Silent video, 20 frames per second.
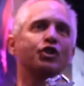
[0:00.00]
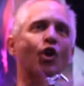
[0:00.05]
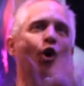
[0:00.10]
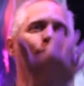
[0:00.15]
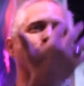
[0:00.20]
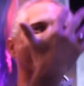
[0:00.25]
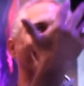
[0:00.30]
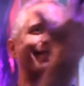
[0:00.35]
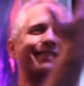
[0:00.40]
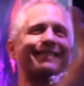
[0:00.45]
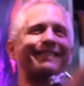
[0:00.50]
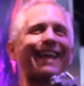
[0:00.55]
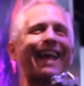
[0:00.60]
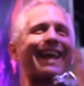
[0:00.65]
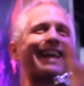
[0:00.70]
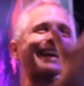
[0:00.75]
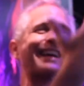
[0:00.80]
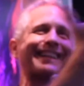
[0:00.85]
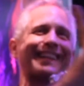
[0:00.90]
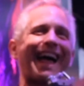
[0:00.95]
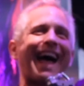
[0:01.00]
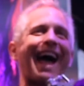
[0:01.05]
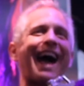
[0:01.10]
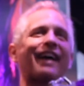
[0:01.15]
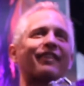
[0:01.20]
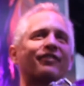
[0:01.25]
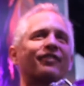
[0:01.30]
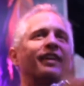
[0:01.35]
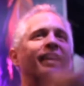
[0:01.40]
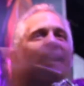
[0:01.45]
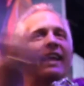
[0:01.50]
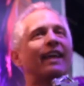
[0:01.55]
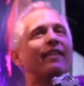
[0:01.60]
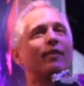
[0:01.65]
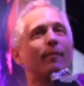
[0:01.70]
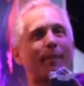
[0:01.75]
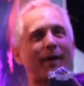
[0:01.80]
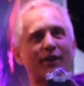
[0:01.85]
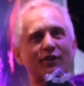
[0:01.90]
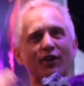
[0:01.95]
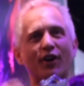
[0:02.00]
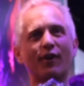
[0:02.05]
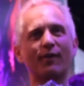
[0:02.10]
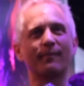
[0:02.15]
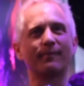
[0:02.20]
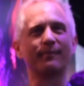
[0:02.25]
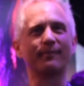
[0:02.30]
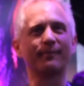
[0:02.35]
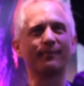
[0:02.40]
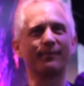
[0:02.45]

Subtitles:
shown in stained glass in the picture.